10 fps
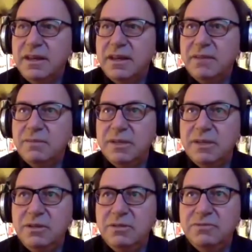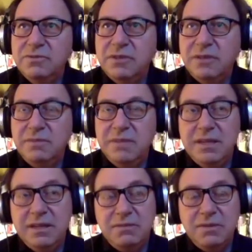And what you've taught
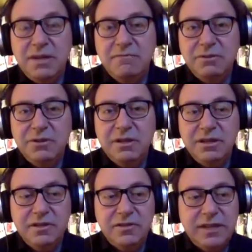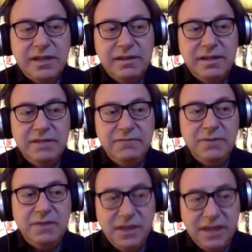me and what I've learned is that if
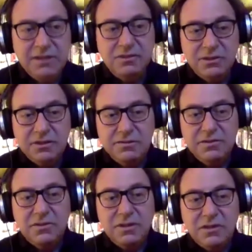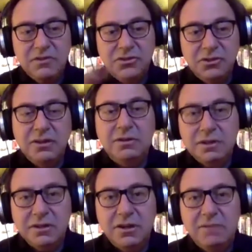we think in terms of circular
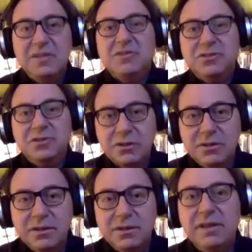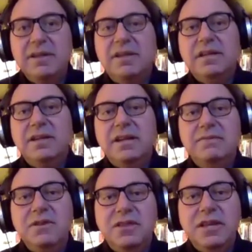economy, circle,
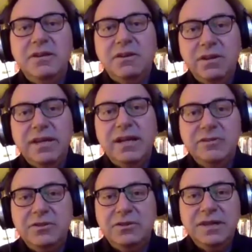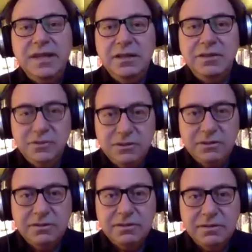everything, all the answers are in the
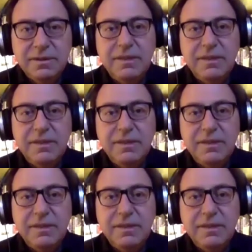circle,